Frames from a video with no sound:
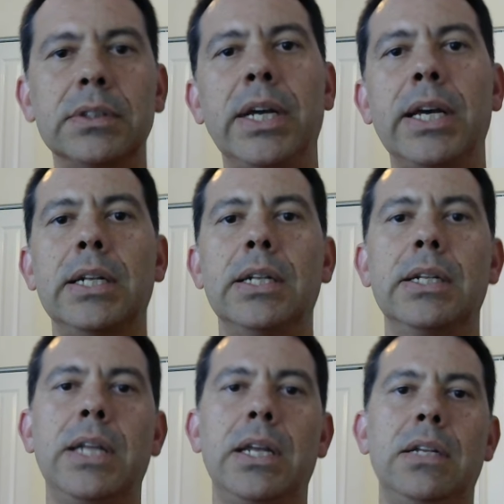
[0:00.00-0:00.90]
than
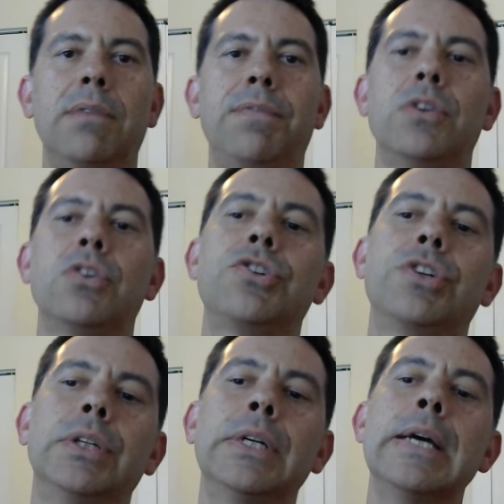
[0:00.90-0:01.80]
than in the
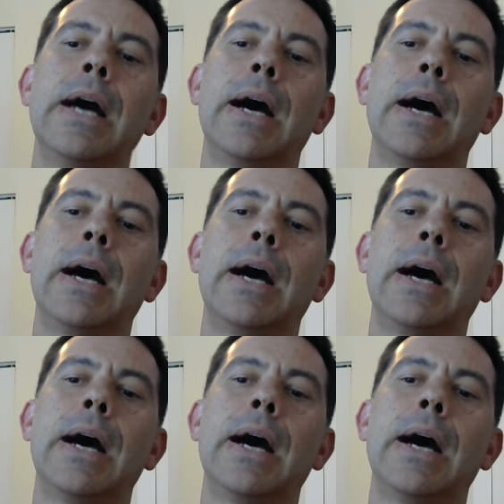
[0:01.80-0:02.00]
future